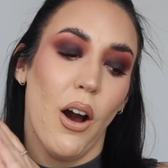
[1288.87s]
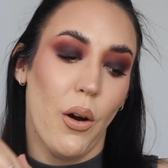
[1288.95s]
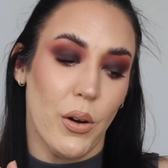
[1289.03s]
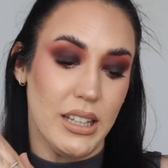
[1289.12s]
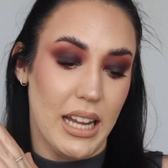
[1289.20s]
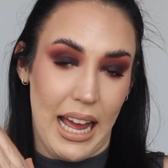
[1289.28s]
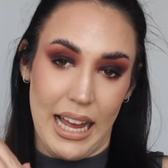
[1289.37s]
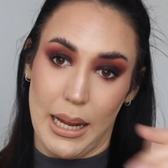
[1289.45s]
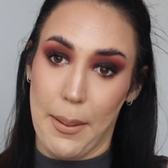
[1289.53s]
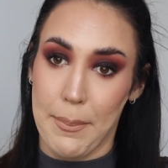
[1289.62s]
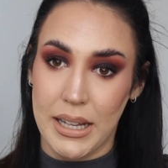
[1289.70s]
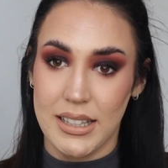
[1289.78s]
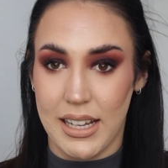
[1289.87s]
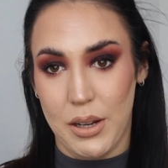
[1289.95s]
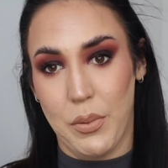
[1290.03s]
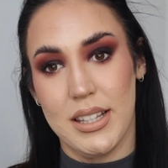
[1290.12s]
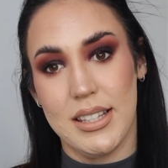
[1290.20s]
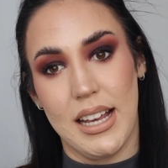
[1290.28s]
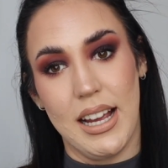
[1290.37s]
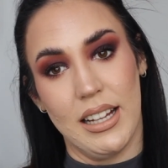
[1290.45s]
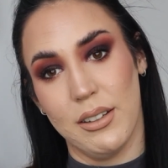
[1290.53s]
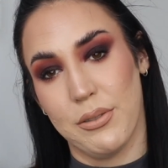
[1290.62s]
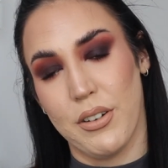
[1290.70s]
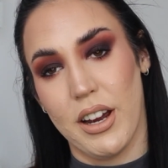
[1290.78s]
on a Monday, Wednesday and
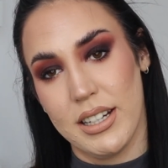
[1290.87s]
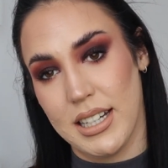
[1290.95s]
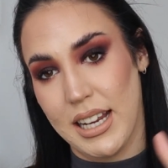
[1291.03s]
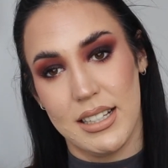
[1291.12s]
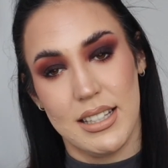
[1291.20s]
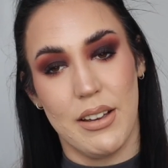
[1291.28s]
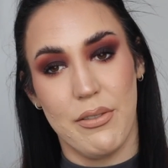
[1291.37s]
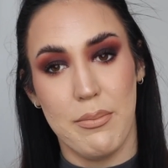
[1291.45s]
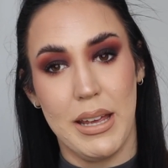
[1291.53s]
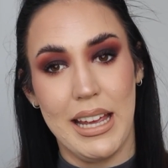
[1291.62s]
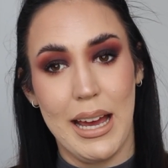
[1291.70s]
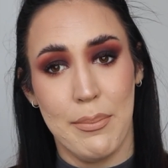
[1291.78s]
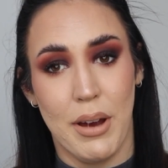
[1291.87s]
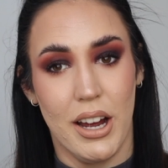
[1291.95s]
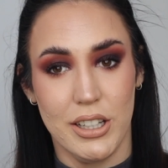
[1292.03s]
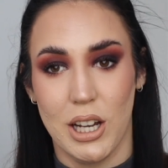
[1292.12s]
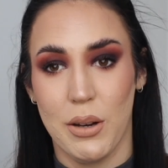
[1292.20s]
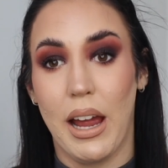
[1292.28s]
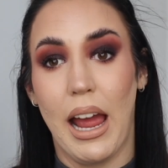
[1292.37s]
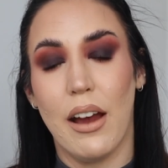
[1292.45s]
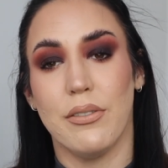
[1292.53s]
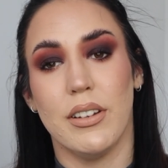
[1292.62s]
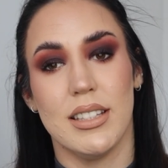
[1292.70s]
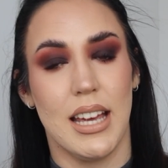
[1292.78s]
a Friday at 7 PM. I know I
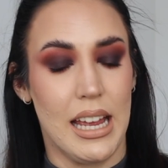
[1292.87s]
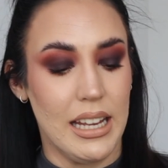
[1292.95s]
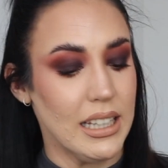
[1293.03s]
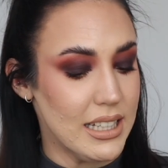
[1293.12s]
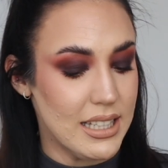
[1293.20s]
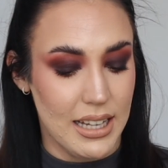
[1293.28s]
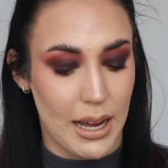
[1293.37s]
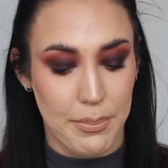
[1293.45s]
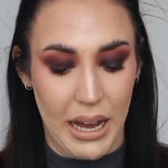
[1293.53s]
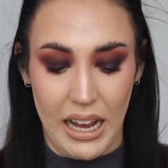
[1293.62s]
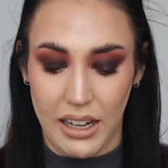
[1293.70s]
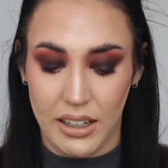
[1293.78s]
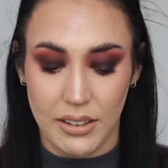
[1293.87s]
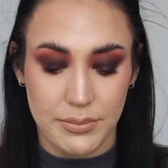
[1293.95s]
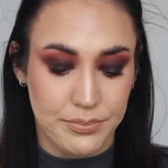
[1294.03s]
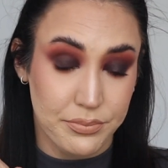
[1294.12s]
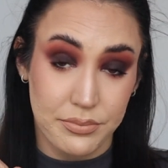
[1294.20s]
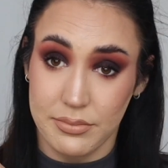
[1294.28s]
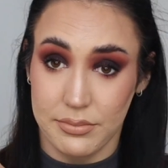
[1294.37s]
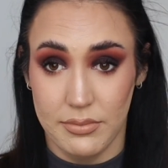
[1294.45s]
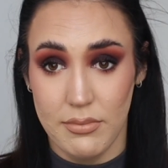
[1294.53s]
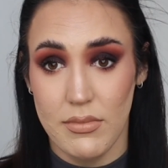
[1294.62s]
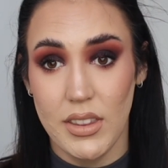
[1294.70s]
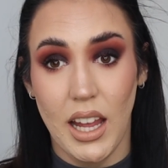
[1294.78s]
have taken a step back
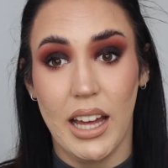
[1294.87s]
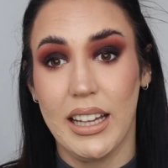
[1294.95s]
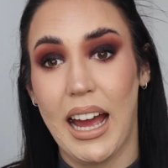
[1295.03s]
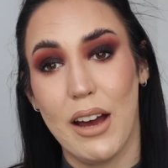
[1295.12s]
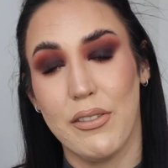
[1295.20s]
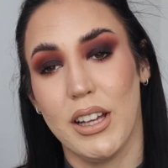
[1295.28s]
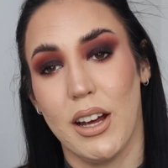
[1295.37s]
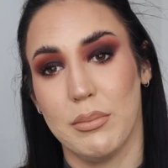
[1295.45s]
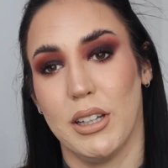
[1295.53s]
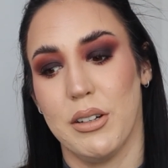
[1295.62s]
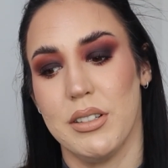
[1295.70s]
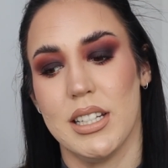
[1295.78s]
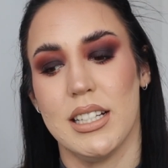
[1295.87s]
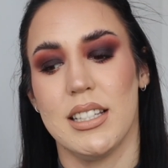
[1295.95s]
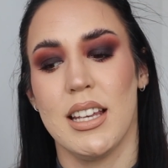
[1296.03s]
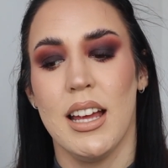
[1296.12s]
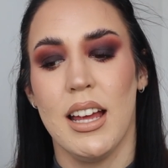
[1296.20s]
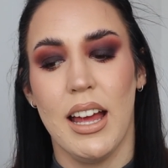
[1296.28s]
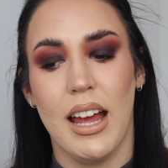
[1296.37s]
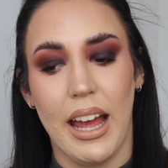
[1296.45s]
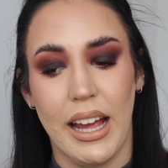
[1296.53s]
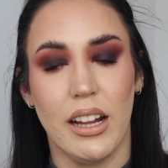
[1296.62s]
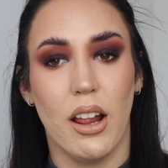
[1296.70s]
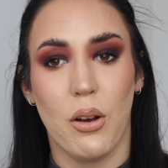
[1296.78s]
and I haven't uploaded
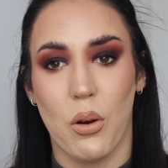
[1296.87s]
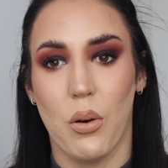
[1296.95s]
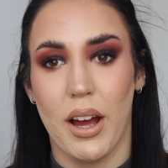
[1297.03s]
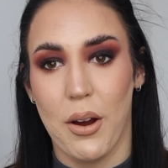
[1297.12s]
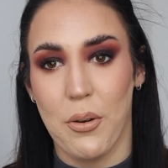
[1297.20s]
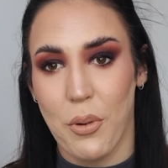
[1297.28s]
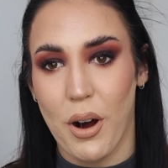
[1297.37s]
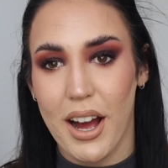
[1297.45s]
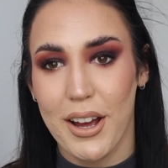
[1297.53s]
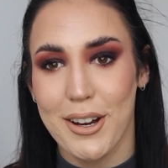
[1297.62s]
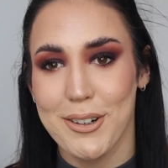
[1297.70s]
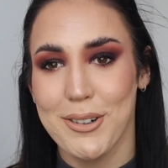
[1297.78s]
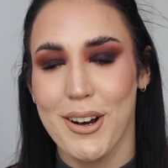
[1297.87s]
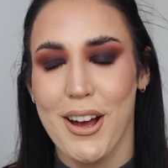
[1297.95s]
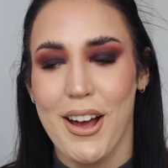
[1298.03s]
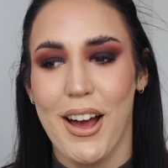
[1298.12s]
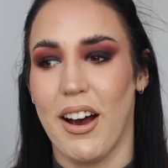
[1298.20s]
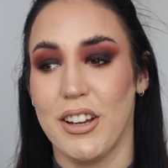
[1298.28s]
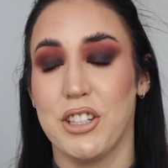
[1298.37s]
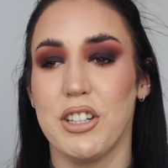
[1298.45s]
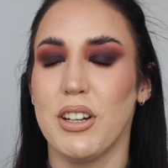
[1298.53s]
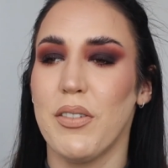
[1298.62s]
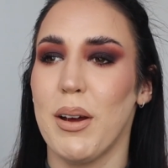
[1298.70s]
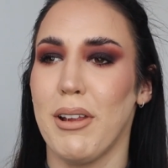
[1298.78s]
in quite a while. I should
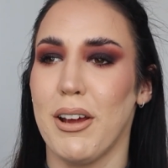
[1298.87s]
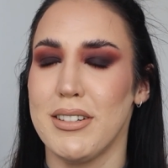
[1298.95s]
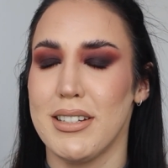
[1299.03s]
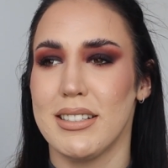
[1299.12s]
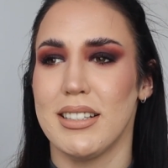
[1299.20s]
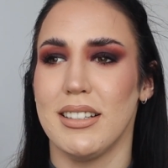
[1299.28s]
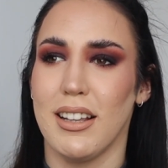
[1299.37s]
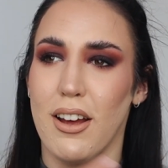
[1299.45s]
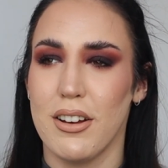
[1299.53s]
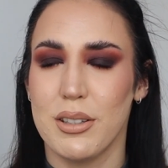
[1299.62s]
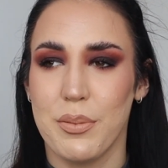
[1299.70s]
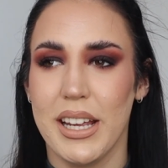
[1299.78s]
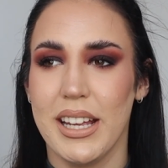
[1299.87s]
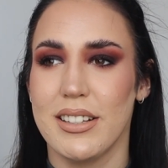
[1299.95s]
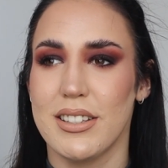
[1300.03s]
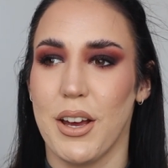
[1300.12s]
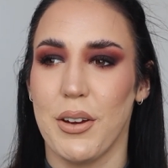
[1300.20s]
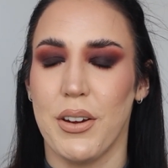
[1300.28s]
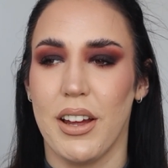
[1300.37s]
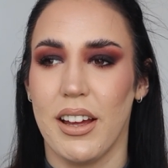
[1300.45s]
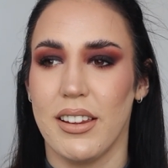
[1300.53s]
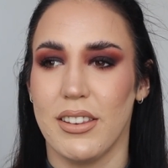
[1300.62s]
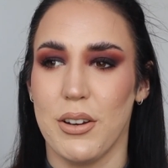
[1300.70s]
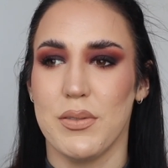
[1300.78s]
have uploaded last week, so
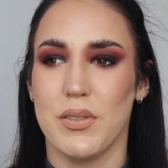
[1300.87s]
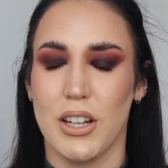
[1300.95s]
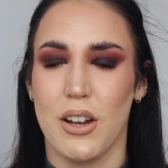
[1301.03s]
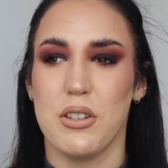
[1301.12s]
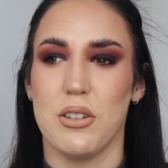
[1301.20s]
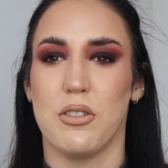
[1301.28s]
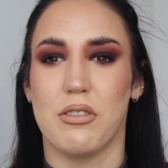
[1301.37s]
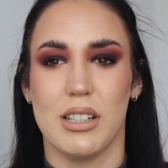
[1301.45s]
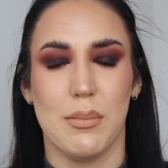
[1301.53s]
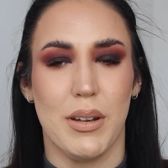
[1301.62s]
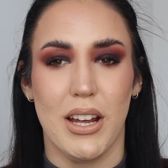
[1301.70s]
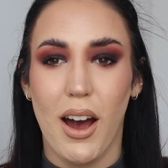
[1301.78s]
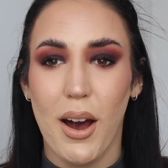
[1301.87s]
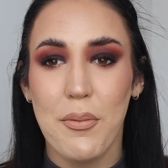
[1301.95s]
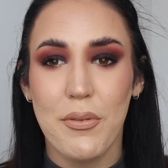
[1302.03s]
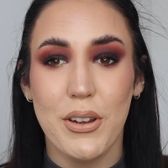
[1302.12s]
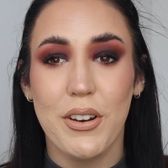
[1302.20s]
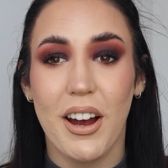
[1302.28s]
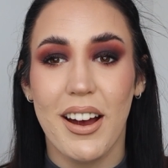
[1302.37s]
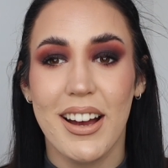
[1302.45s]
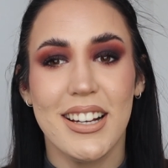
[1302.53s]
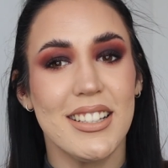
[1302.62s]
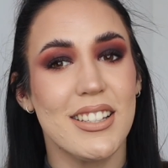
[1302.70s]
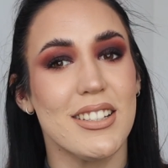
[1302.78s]
those videos should already be up for you
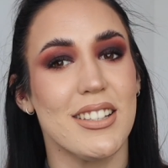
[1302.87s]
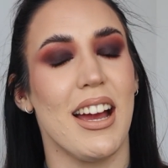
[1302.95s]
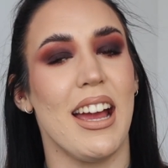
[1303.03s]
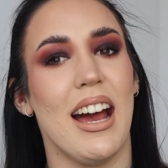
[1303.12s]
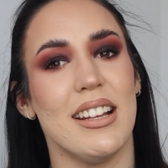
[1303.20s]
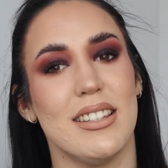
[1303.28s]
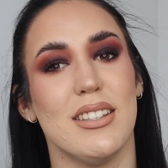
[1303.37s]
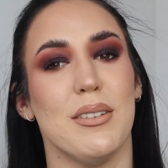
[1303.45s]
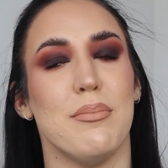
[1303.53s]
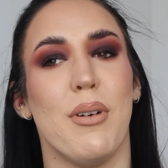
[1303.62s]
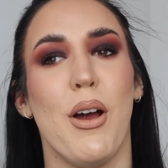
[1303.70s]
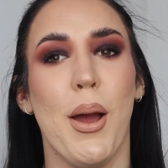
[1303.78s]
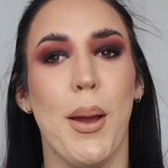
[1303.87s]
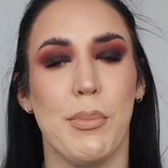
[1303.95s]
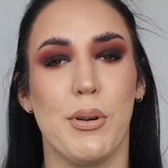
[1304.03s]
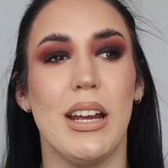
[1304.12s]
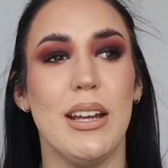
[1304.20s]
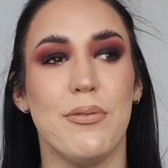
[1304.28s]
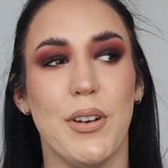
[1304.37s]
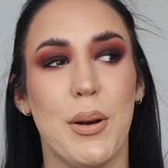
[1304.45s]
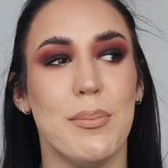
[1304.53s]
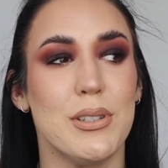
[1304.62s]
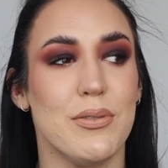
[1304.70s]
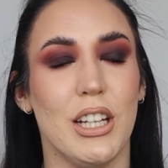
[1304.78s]
guys because I had some
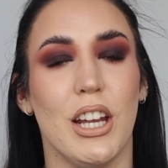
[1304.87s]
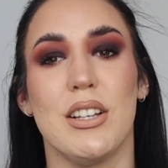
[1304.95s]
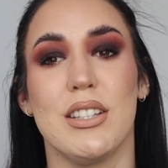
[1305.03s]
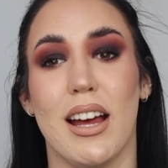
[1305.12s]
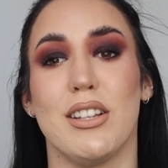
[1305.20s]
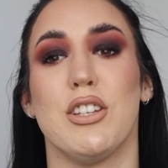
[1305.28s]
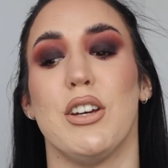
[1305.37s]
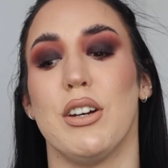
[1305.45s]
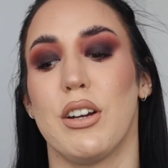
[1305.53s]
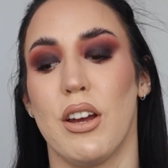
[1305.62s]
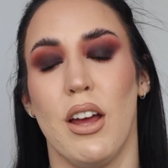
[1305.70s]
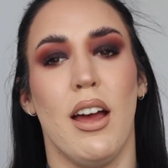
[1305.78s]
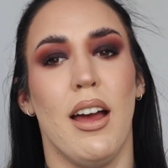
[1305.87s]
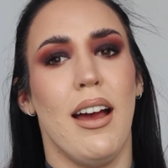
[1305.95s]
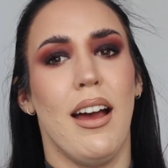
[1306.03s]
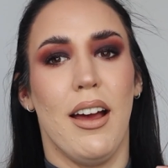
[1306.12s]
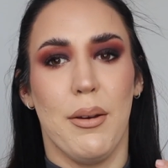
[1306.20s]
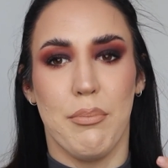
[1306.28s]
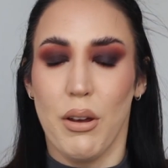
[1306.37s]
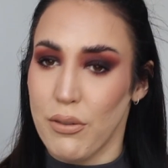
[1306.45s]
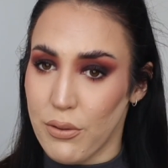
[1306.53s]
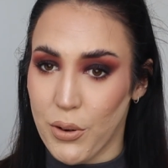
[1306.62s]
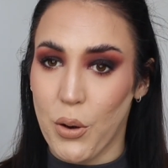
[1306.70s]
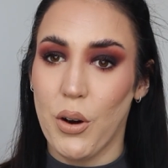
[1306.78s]
pre-filmed videos that I took
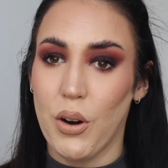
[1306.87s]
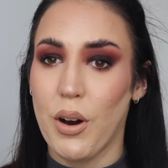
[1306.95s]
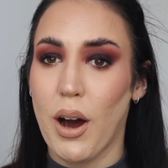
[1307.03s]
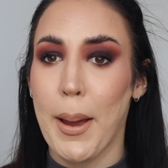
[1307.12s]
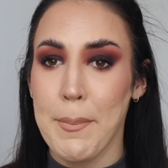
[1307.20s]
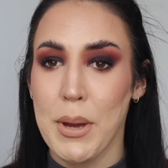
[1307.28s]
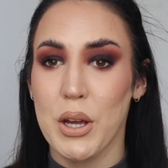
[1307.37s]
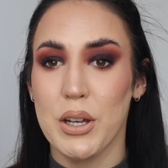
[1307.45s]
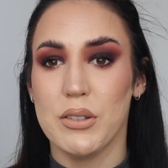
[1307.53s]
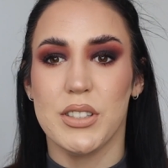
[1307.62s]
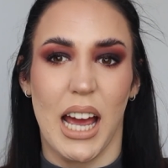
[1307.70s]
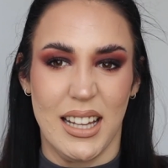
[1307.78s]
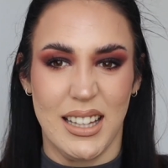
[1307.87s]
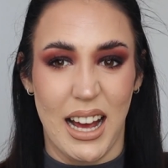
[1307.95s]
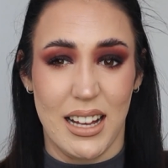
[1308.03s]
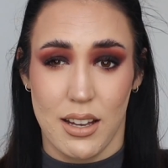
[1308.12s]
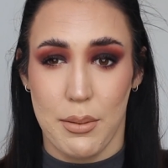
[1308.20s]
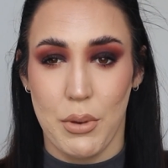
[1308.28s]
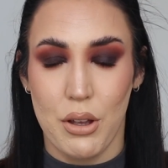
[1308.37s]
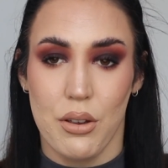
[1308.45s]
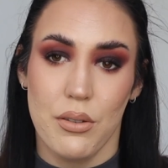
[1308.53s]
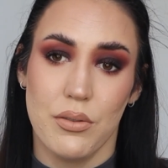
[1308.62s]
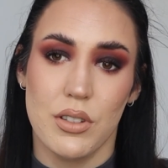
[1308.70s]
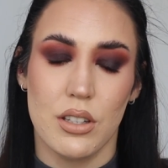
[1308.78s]
before I moved and as I
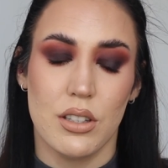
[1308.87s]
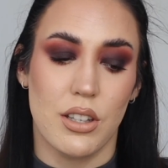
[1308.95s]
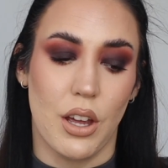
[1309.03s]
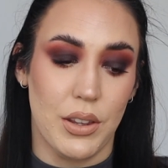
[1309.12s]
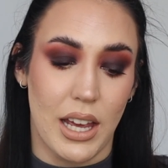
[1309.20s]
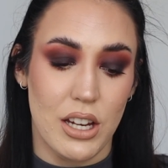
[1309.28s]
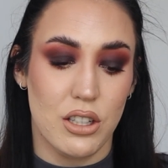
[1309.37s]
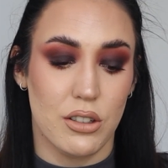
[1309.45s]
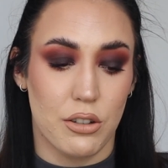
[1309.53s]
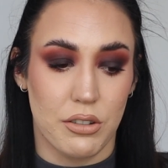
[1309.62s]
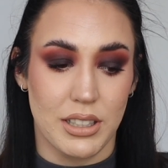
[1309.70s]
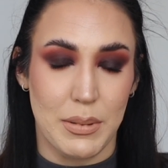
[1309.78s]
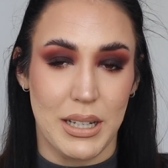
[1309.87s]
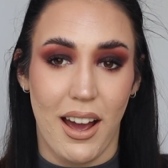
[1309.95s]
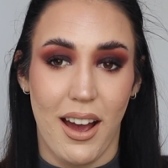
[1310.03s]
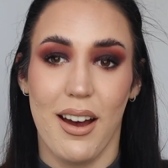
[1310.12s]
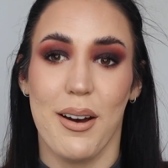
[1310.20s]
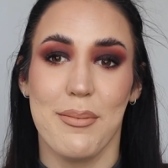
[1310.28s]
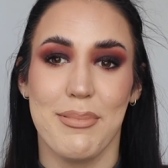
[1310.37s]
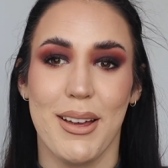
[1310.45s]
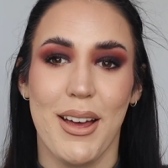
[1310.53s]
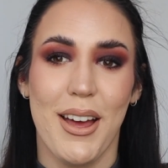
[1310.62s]
moved, so they should already be up.